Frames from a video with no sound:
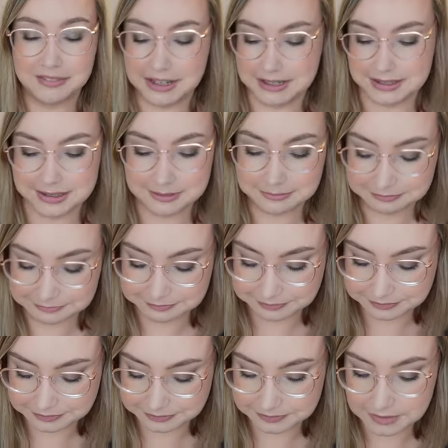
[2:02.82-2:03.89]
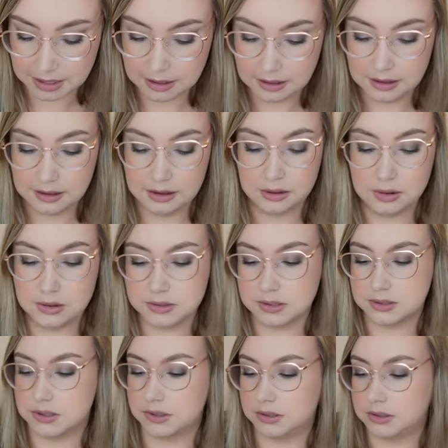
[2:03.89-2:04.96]
face. Also
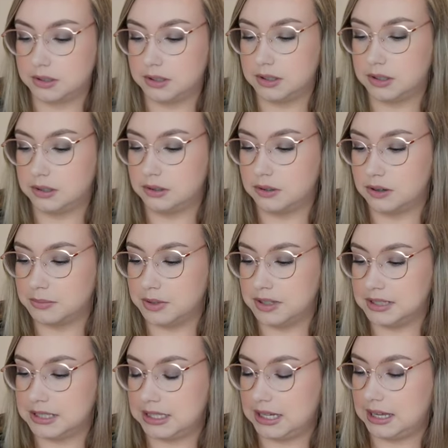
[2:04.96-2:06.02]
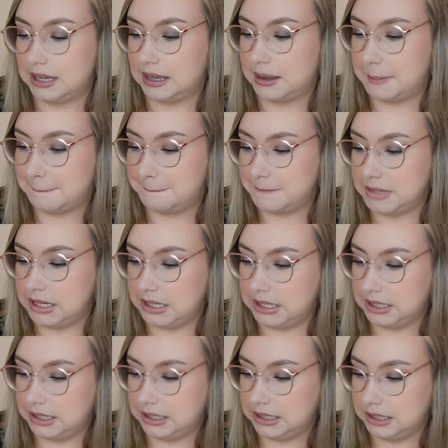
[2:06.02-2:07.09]
took the Laura Mercier
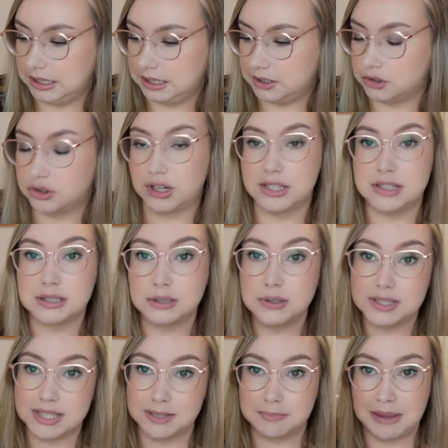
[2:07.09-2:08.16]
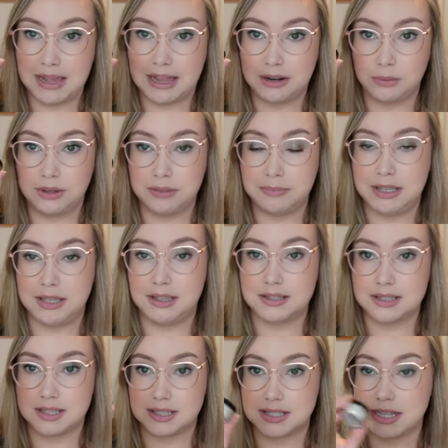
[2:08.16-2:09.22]
mini translucent powder with me
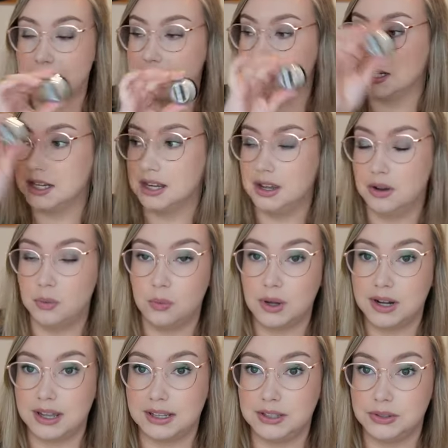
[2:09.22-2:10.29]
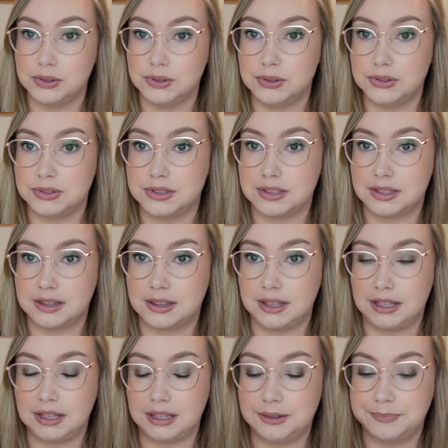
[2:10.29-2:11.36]
to set when I used
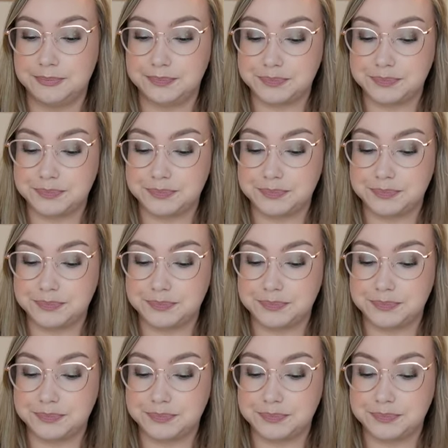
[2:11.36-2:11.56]
the